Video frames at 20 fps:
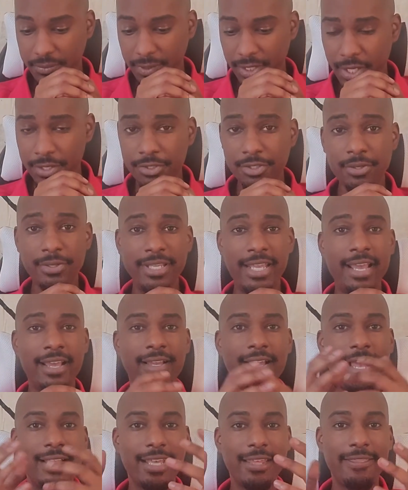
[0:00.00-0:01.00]
So yeah,
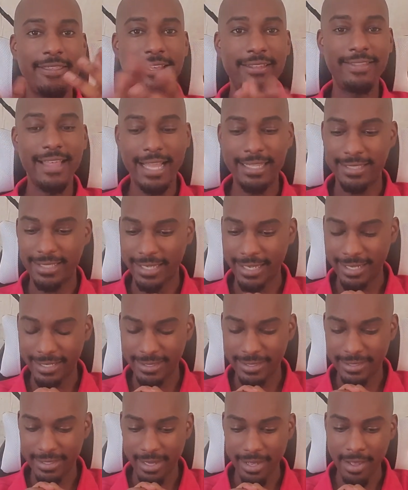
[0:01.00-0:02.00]
guys, I think that's
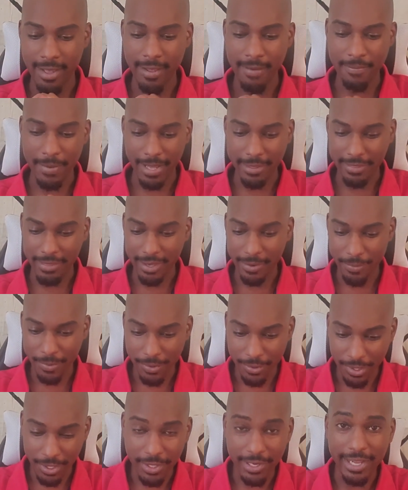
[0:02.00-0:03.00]
it. I think we're
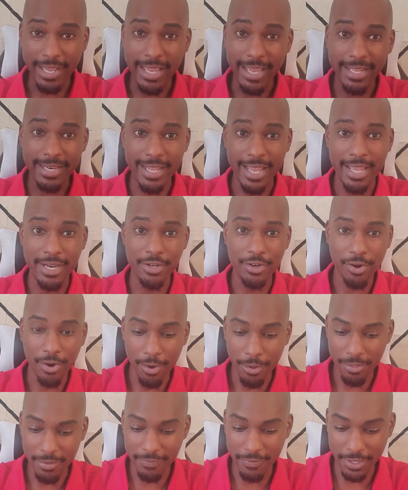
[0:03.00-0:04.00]
going to go ahead and
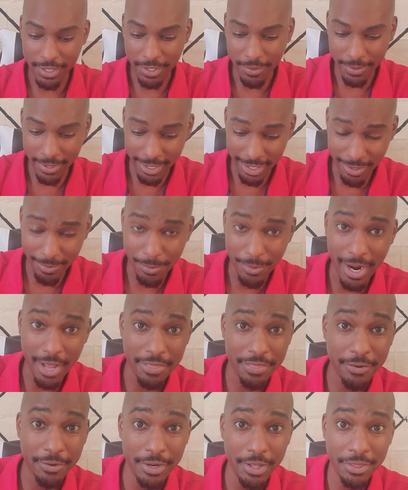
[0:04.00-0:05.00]
call the video here. We're
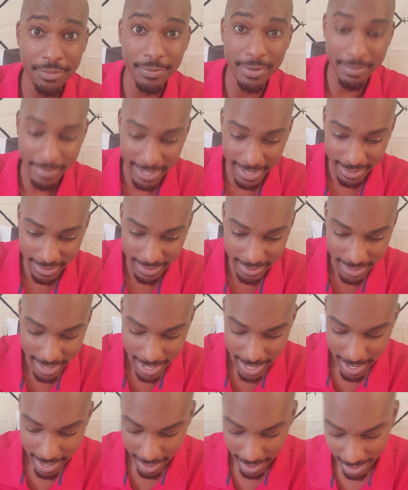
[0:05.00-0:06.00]
at 33 minutes.
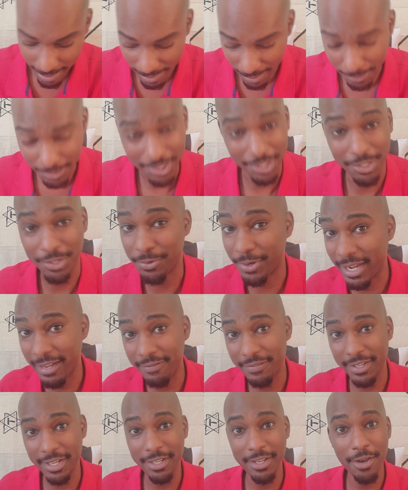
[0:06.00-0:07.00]
It was a great
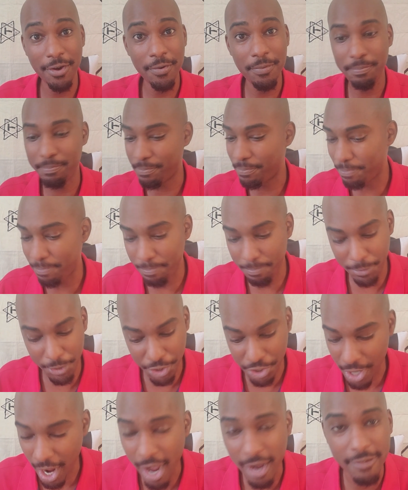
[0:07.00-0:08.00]
video,
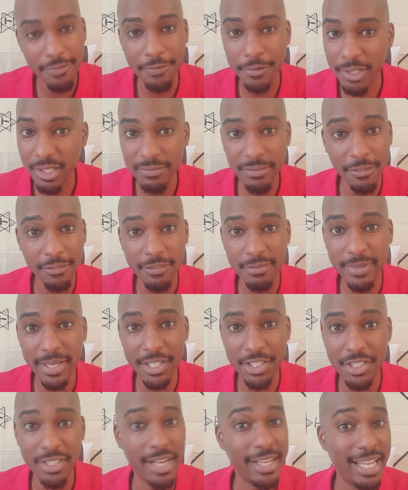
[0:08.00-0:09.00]
chock full of information.